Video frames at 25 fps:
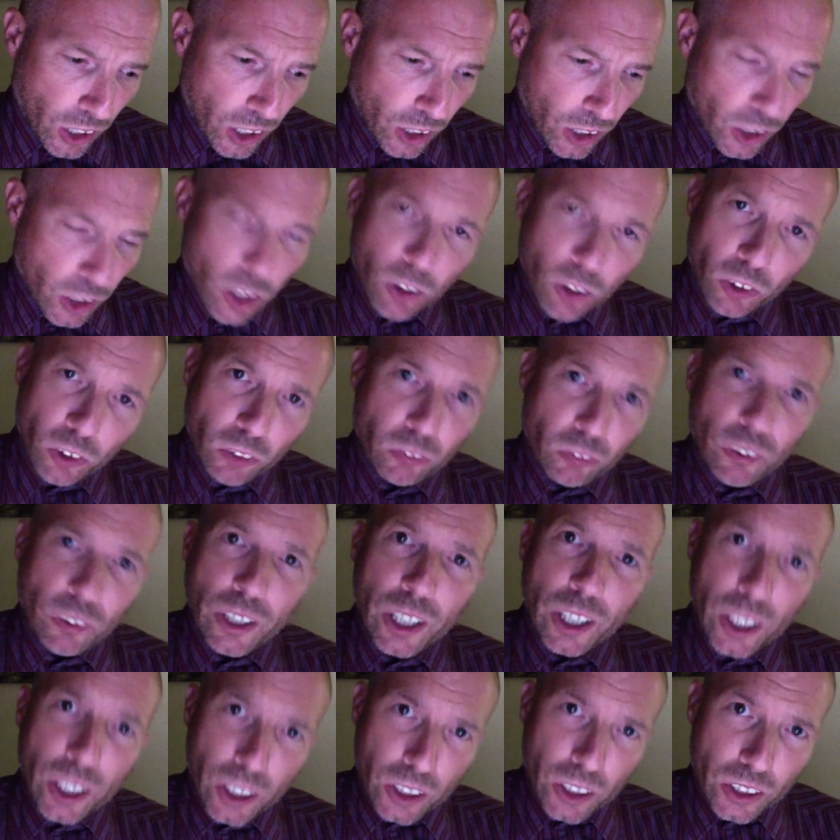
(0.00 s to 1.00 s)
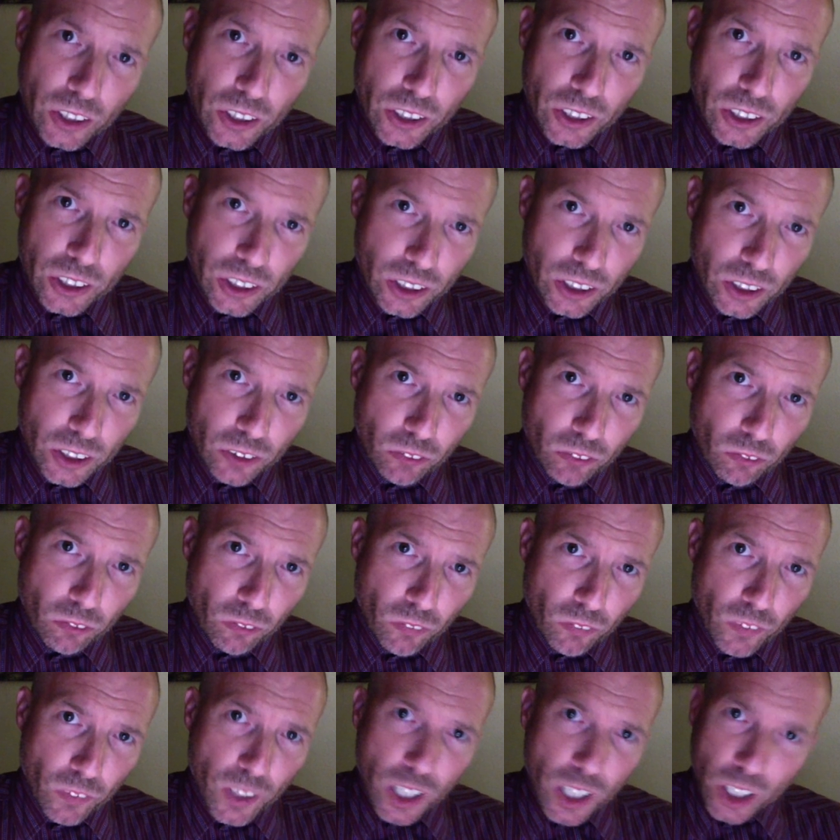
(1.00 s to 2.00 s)
Those vegans,
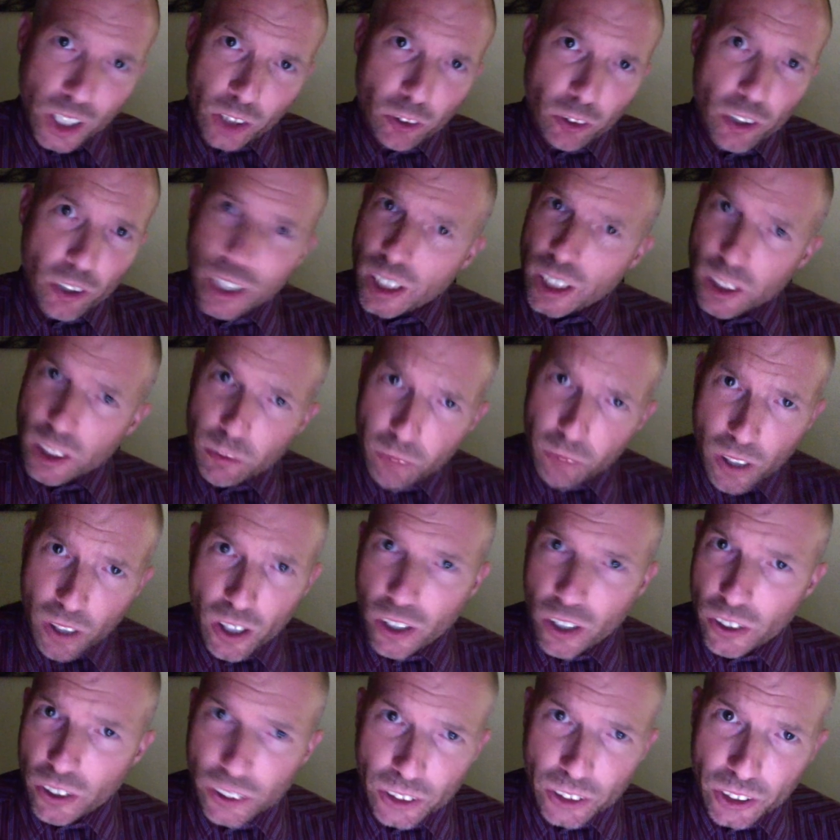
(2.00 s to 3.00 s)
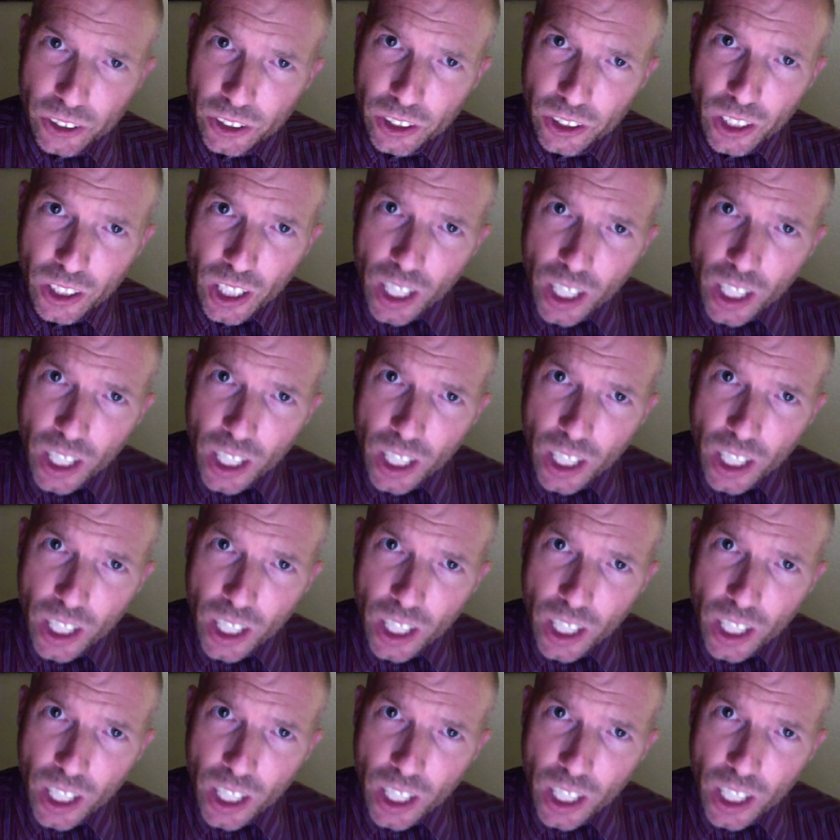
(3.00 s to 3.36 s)
they're crazy bunch.